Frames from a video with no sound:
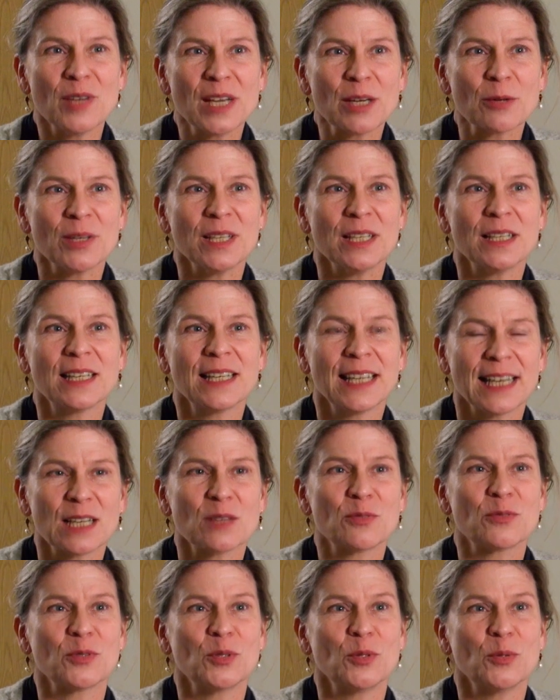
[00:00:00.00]
very
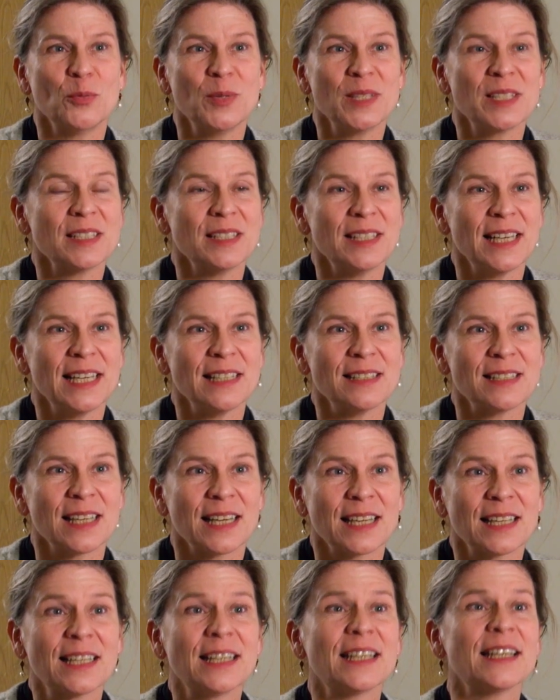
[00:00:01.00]
careful with the
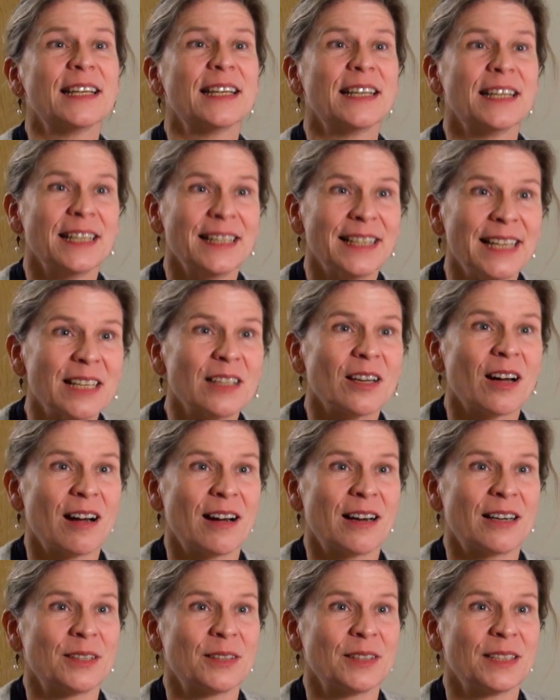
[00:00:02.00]
data that
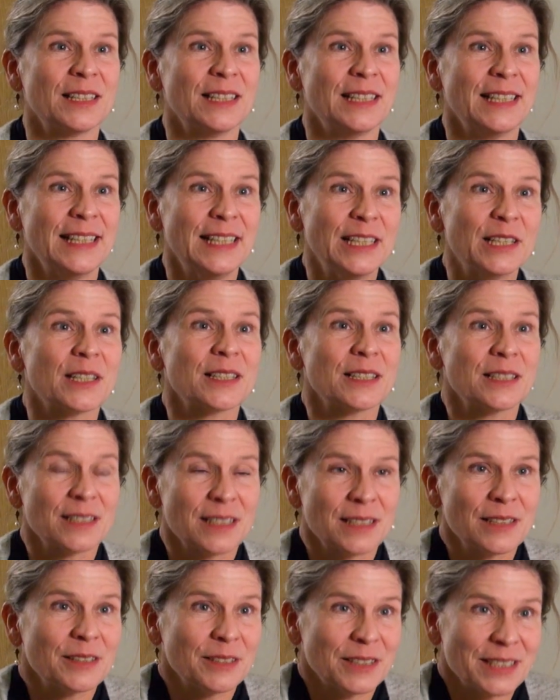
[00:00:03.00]
are here
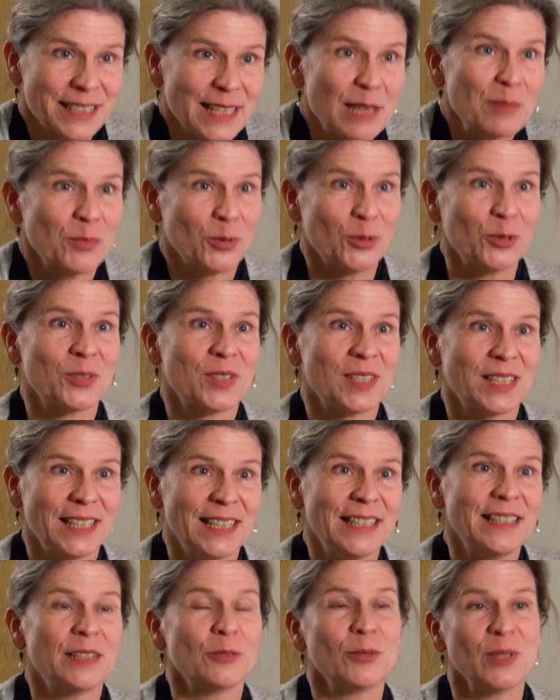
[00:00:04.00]
sampled
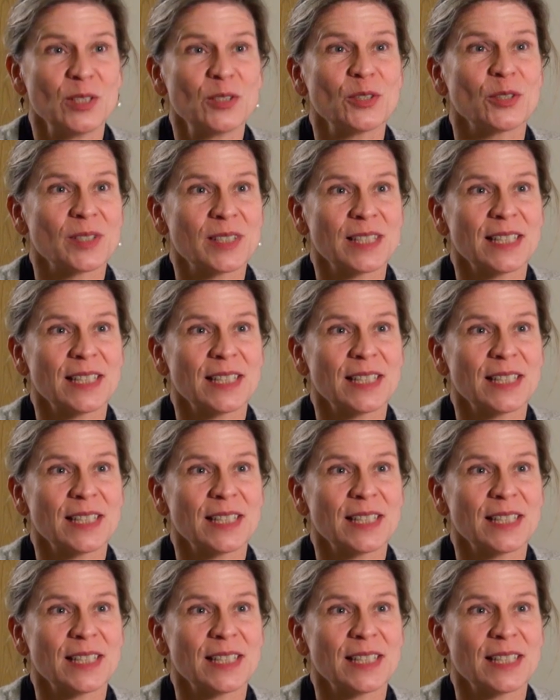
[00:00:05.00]
in the research